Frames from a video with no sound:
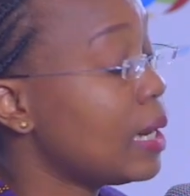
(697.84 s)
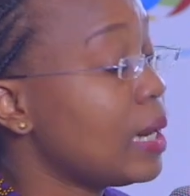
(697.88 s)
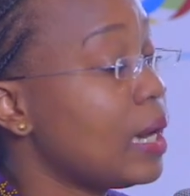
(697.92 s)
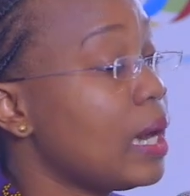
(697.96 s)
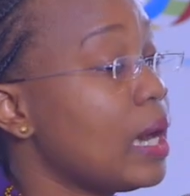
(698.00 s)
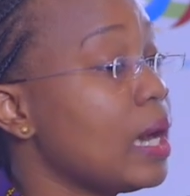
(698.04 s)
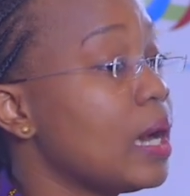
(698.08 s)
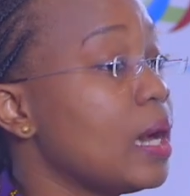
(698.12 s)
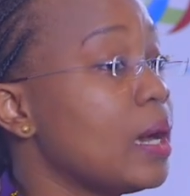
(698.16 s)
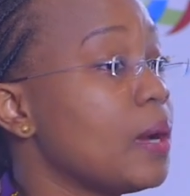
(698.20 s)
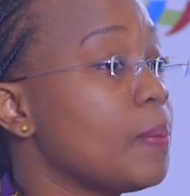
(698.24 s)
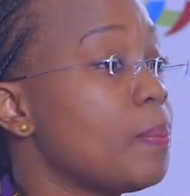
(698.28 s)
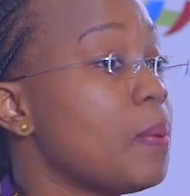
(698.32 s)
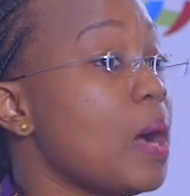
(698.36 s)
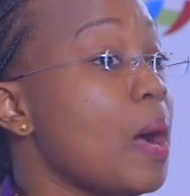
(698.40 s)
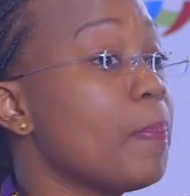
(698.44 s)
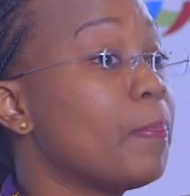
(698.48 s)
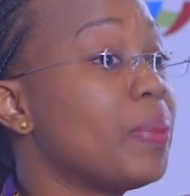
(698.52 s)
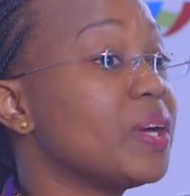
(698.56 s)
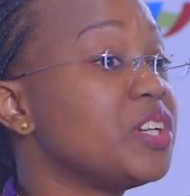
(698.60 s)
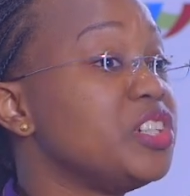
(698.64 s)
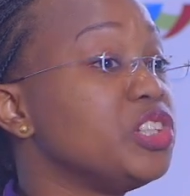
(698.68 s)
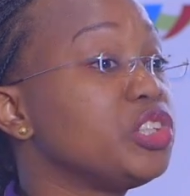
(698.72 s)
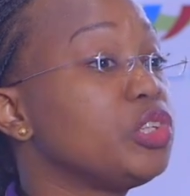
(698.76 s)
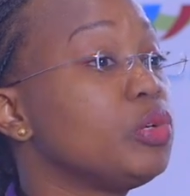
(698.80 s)
a
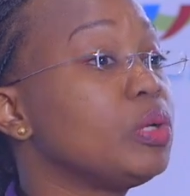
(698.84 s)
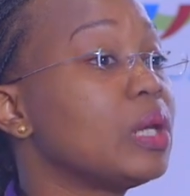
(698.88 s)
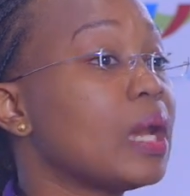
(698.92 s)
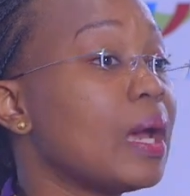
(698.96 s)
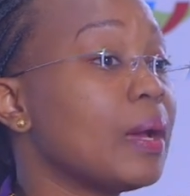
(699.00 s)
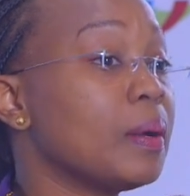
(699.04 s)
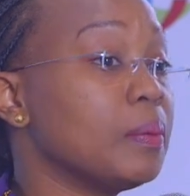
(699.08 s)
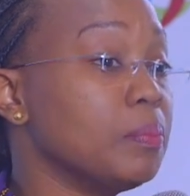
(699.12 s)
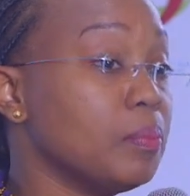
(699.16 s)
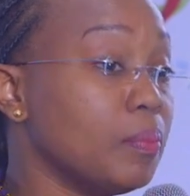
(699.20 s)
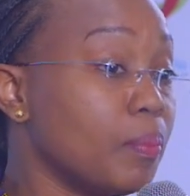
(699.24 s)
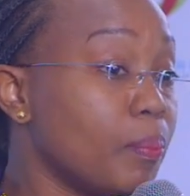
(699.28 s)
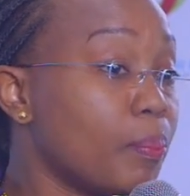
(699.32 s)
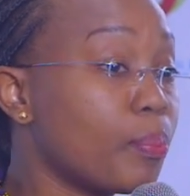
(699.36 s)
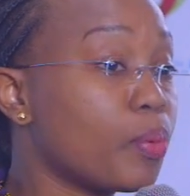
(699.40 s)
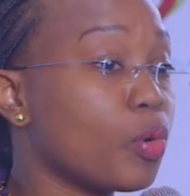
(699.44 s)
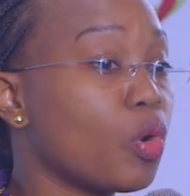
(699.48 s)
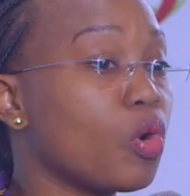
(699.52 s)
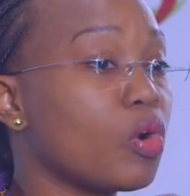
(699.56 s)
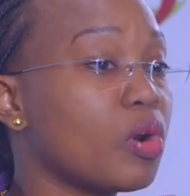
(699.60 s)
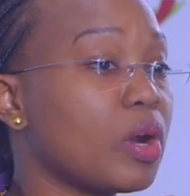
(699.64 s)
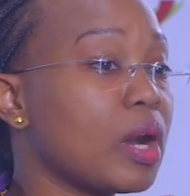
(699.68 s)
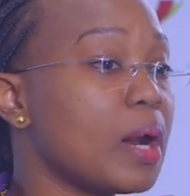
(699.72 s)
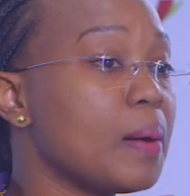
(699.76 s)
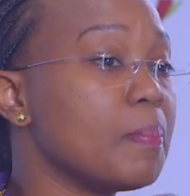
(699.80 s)
particular
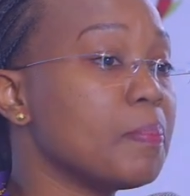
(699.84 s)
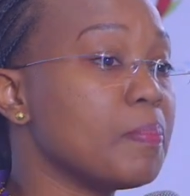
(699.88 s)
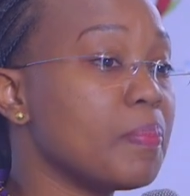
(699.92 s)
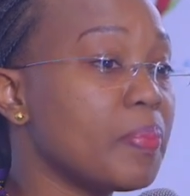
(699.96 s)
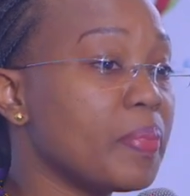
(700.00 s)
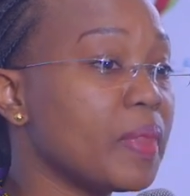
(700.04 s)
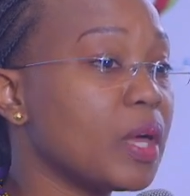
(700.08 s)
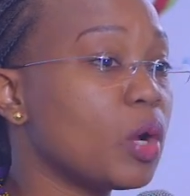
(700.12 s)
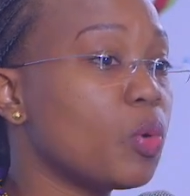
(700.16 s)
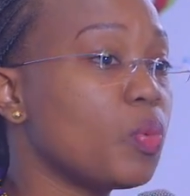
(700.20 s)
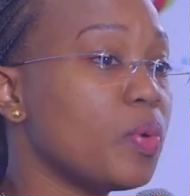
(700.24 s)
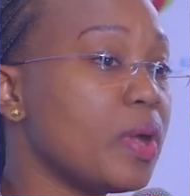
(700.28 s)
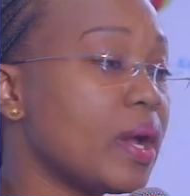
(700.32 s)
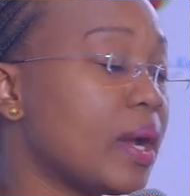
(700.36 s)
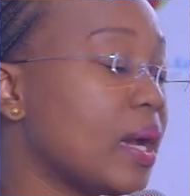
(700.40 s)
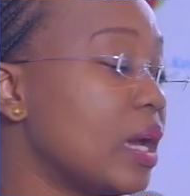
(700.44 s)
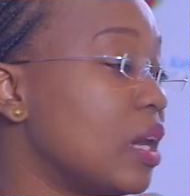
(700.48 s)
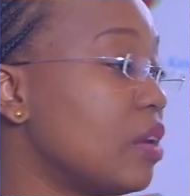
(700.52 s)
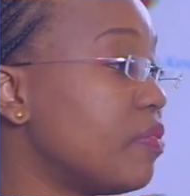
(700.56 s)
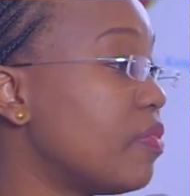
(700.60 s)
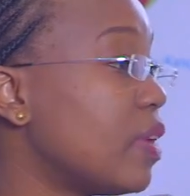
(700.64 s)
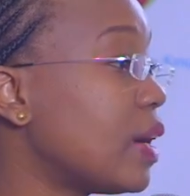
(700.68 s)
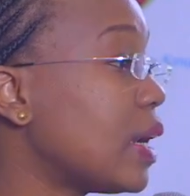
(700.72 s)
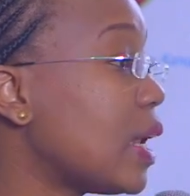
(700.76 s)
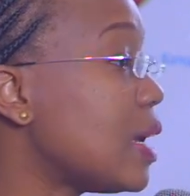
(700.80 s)
program that we are
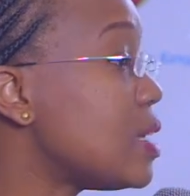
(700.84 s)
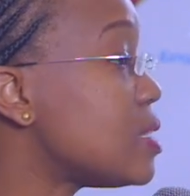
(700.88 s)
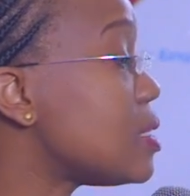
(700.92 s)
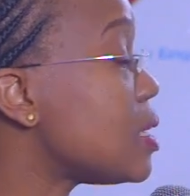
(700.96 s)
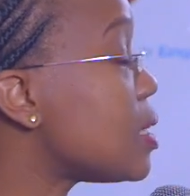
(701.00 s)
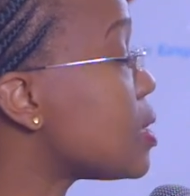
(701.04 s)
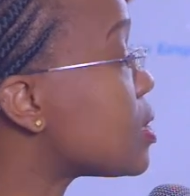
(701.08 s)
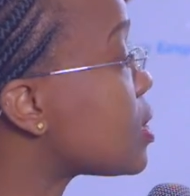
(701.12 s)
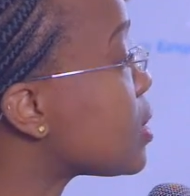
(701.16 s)
galvanizing